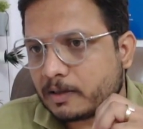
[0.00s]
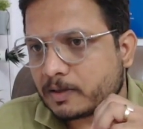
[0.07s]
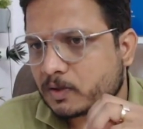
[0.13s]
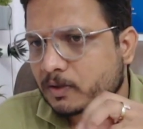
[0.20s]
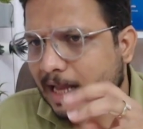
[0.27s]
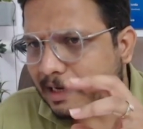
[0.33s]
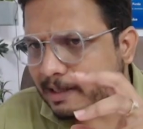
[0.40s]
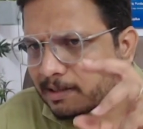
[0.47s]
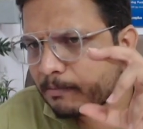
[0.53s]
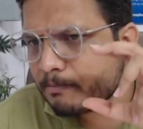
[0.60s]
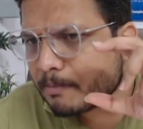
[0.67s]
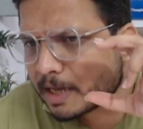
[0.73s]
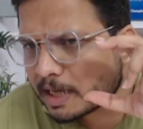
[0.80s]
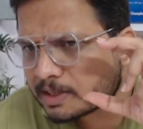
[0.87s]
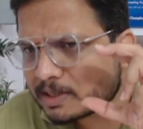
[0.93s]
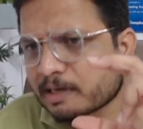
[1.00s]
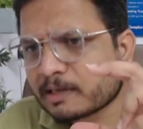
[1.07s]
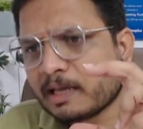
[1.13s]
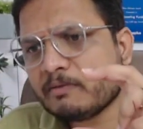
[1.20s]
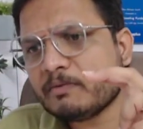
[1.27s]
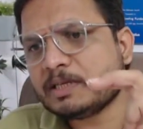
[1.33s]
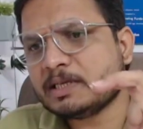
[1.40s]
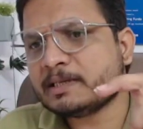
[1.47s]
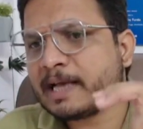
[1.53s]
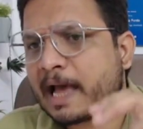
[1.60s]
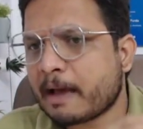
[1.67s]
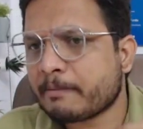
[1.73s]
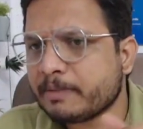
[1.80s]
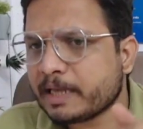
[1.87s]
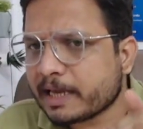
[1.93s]
So that is the major thing which is
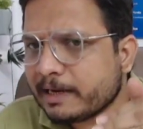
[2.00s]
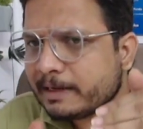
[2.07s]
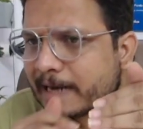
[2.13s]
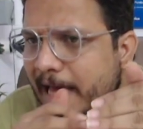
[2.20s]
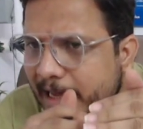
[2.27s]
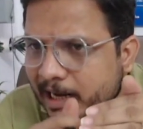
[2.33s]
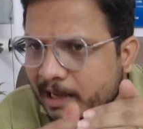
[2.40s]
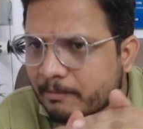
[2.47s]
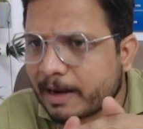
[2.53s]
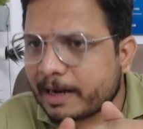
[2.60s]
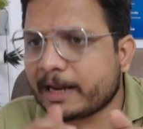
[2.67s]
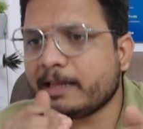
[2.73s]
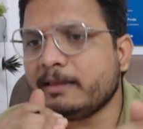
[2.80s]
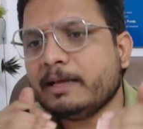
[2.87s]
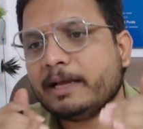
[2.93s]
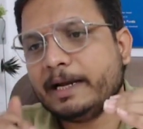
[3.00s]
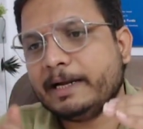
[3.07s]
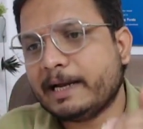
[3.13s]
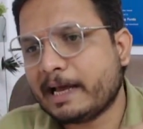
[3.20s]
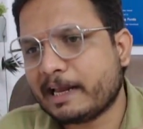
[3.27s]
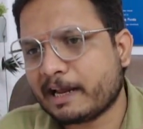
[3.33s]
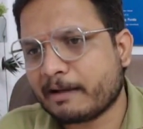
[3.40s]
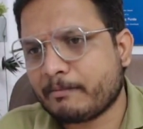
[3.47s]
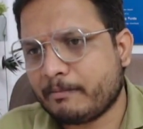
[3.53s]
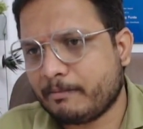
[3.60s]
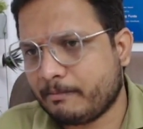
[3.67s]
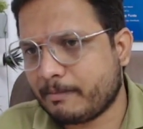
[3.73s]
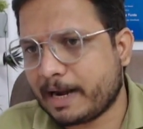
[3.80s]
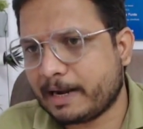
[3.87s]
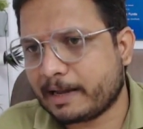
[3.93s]
happening in direct band and indirect
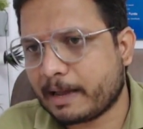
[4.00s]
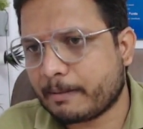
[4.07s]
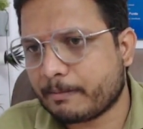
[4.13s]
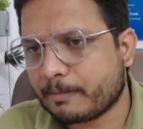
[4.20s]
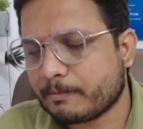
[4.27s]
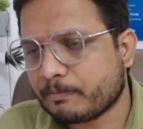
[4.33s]
band gap.